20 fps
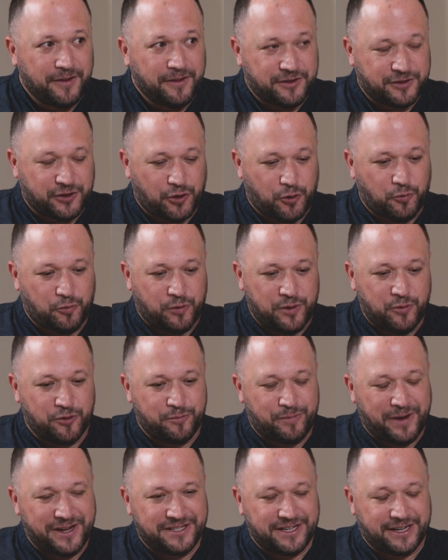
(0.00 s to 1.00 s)
So we
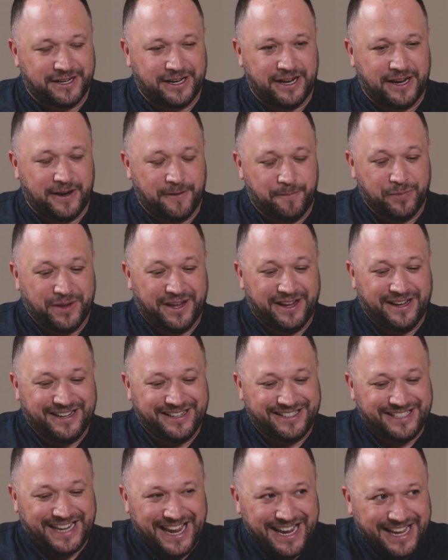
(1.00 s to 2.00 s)
would basically
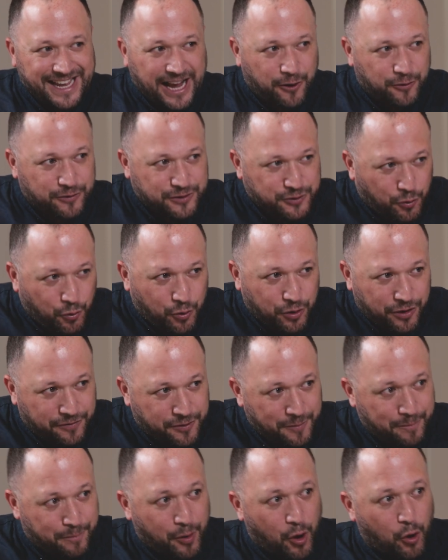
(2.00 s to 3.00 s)
take out all of
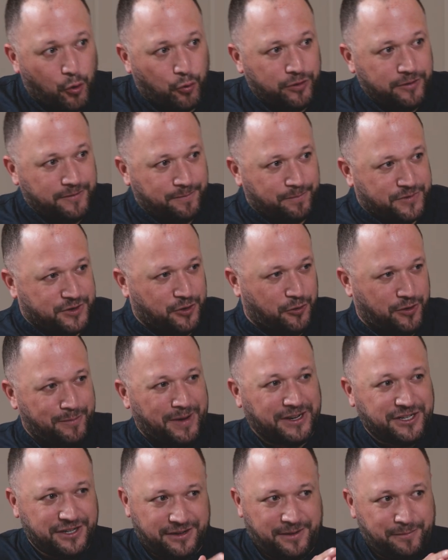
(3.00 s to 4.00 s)
the bone. So
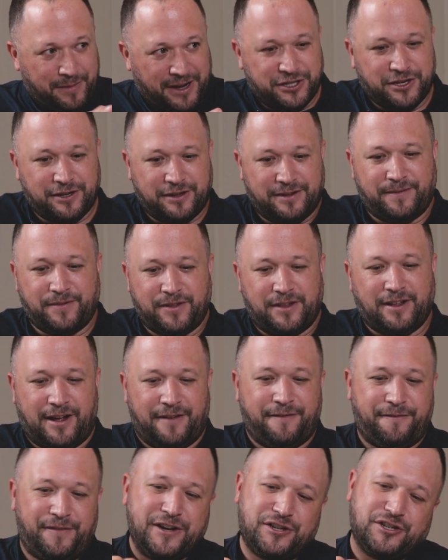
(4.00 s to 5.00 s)
imagine
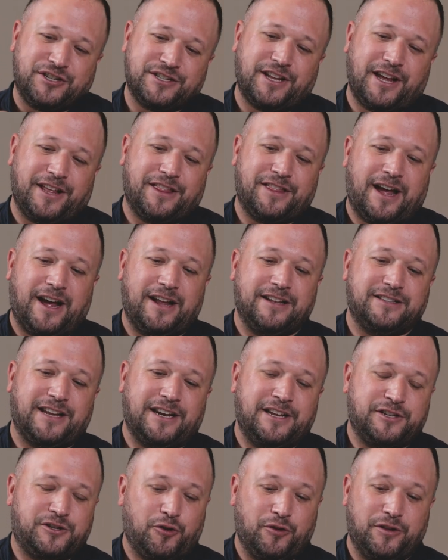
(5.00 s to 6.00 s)
a fish is like that,
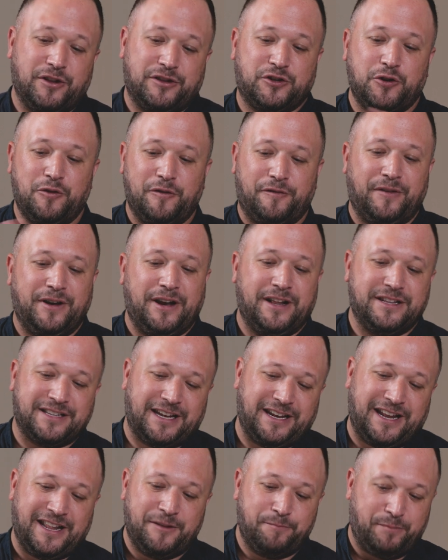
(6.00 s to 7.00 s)
and it's got the two fillets,
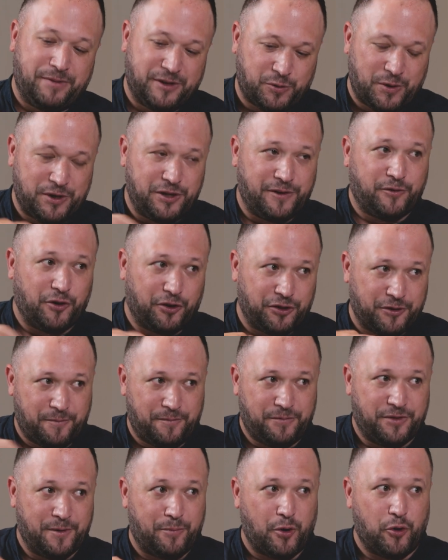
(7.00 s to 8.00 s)
and in between you've got
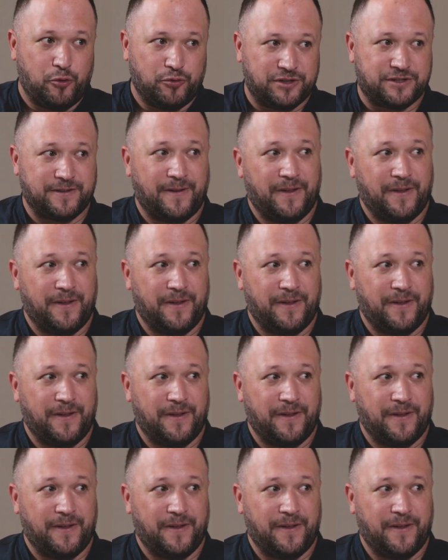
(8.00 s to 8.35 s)
the bones.